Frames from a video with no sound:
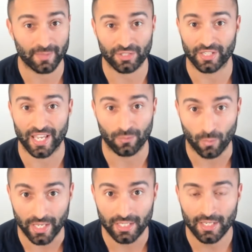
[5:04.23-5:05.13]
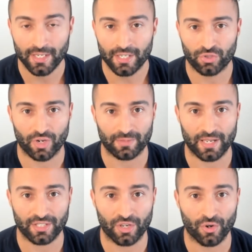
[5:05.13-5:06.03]
makes you gain weight. Stress
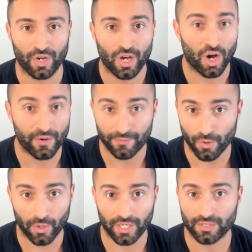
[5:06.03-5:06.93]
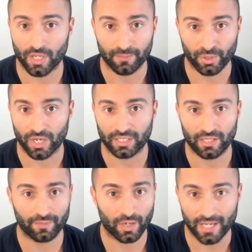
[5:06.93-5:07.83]
makes you unfocused,
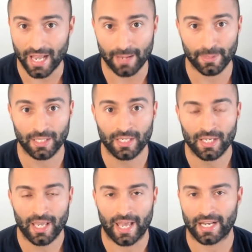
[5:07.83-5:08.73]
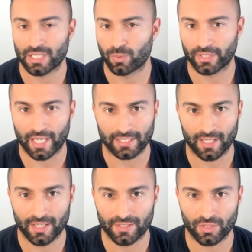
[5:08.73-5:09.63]
unproductive, unhappy. And guess what that
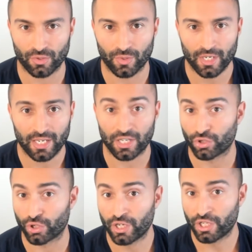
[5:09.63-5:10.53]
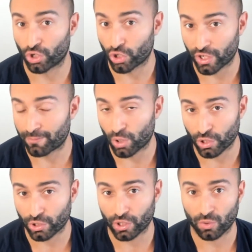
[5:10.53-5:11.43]
does to either your current
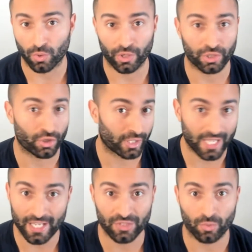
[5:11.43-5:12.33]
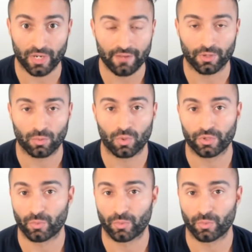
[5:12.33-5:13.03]
partner or your kids or whatever, or